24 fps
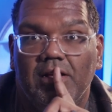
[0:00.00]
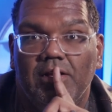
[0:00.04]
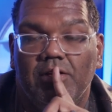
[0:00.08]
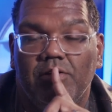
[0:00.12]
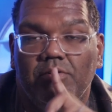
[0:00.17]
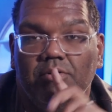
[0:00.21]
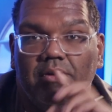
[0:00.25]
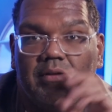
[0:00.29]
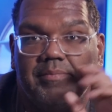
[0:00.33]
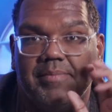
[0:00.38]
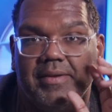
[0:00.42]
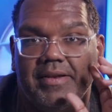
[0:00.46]

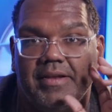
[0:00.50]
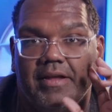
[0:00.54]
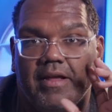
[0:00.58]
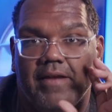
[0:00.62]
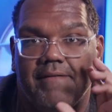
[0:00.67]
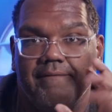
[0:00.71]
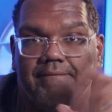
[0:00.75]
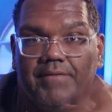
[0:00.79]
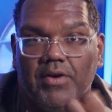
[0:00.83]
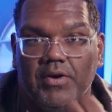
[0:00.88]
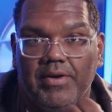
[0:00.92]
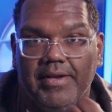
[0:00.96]
who had been
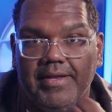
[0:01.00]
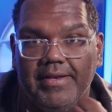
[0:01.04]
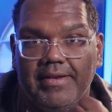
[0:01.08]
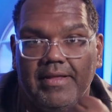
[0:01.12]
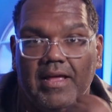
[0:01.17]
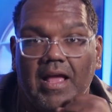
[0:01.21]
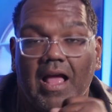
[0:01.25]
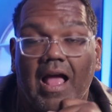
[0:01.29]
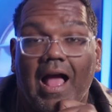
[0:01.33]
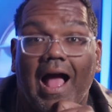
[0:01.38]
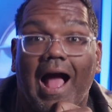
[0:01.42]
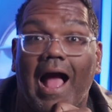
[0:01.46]

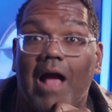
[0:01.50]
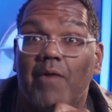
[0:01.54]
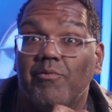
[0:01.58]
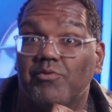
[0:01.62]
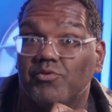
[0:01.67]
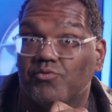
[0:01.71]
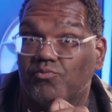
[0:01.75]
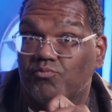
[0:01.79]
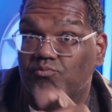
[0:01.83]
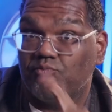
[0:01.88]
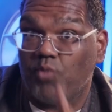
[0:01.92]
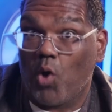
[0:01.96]
converted. I
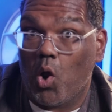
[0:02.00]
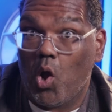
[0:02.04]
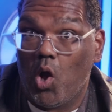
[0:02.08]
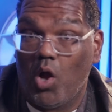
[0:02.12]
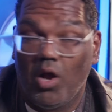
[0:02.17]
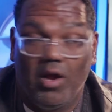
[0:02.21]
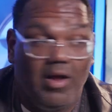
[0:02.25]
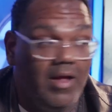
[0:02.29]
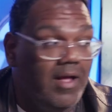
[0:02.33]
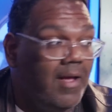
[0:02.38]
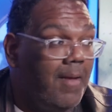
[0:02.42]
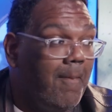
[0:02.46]
was
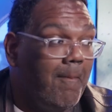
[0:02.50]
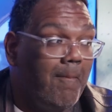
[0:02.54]
wrong.